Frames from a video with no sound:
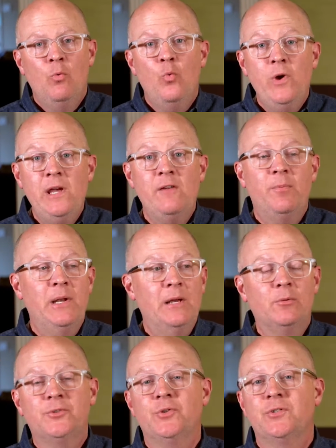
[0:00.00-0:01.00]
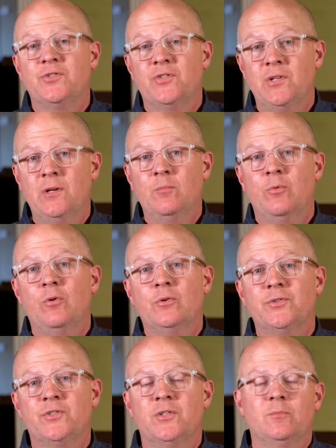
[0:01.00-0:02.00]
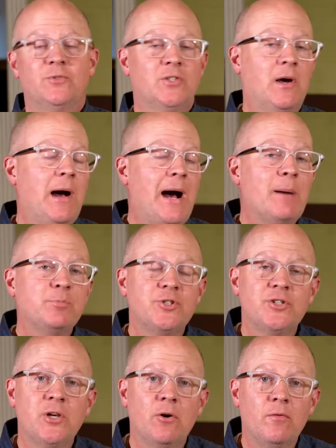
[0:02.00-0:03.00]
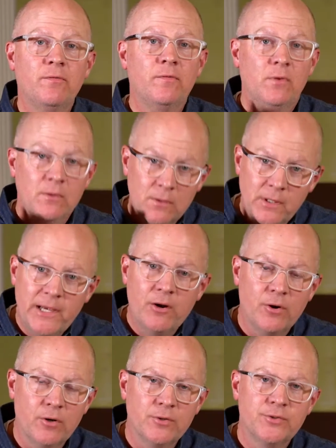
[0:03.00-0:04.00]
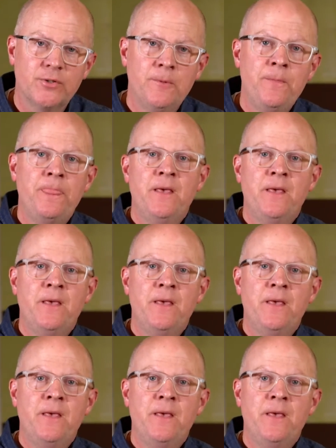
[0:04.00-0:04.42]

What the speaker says: We've been able to assemble some top shelf leaders